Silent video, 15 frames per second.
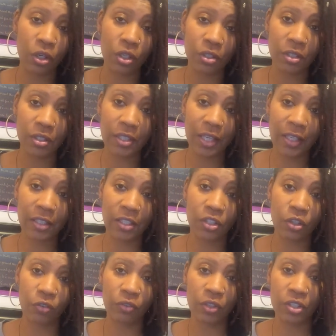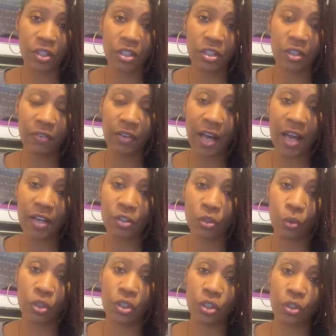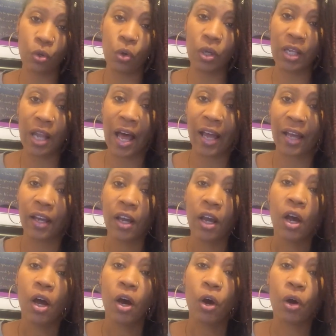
you can take the Self-Realization of a Goddess courses online.